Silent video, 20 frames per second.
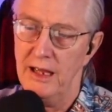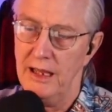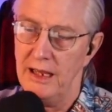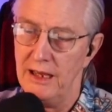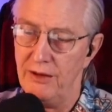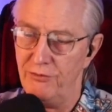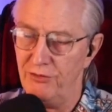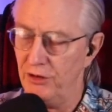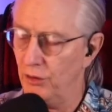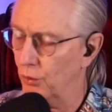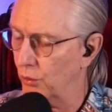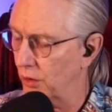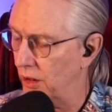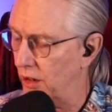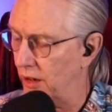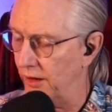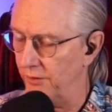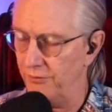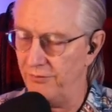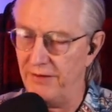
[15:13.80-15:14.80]
if you were
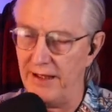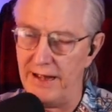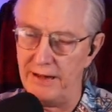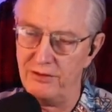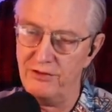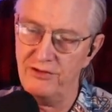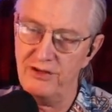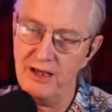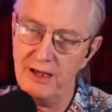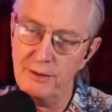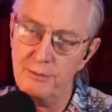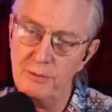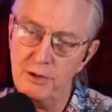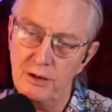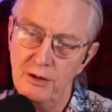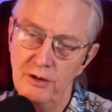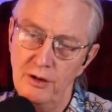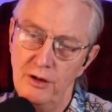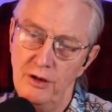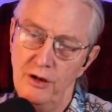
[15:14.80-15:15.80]
on
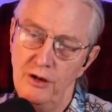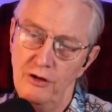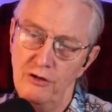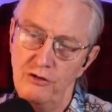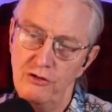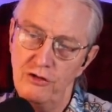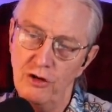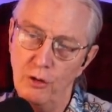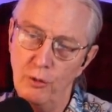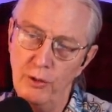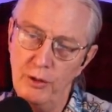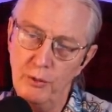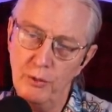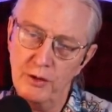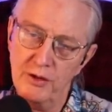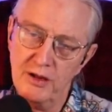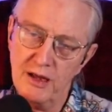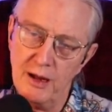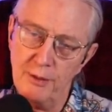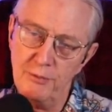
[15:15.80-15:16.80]
VATSIM. So we
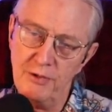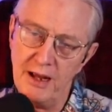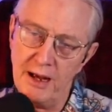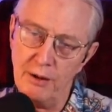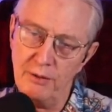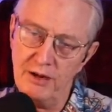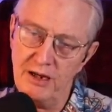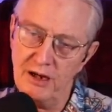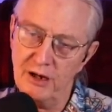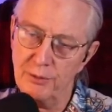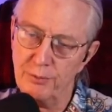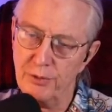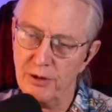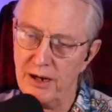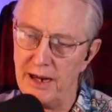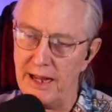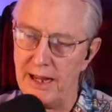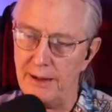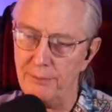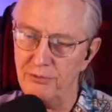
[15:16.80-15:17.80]
would come down here
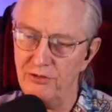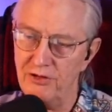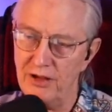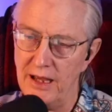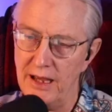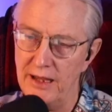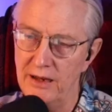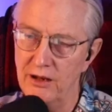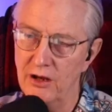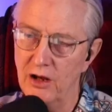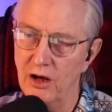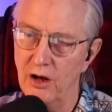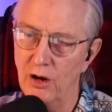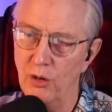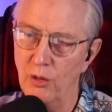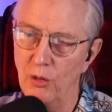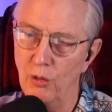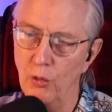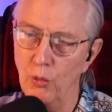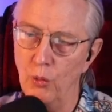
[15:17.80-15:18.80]
perhaps and
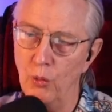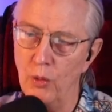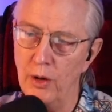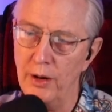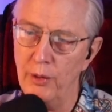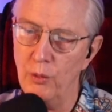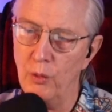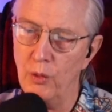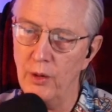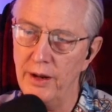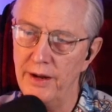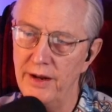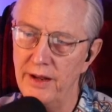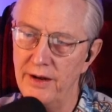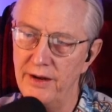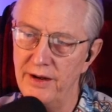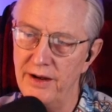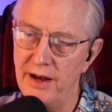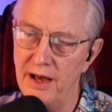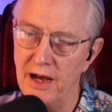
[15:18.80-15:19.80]
go
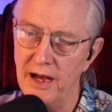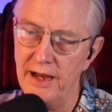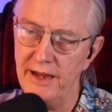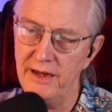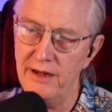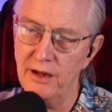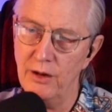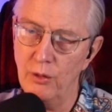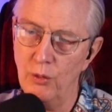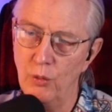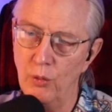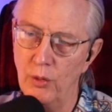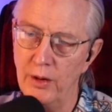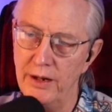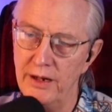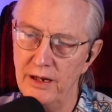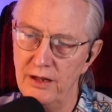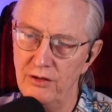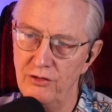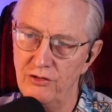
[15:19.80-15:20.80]

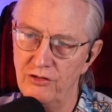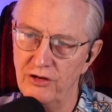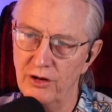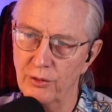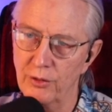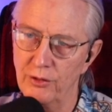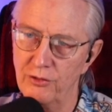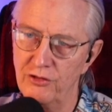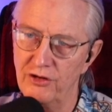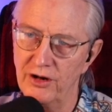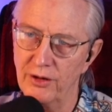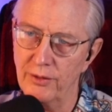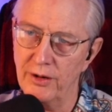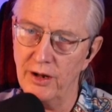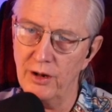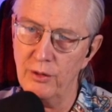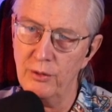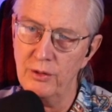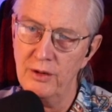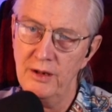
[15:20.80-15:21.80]

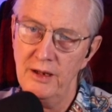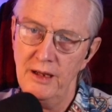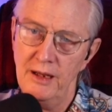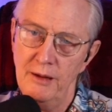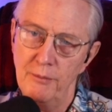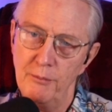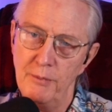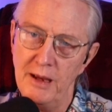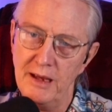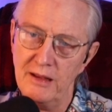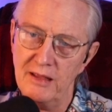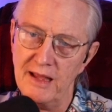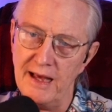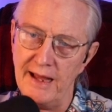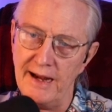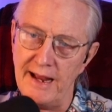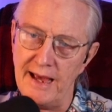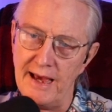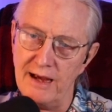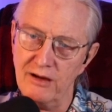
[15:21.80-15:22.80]
119,100. Make
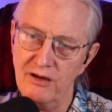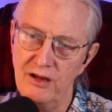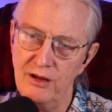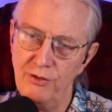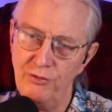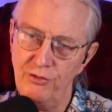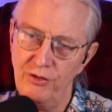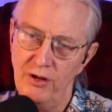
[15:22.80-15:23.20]
that active.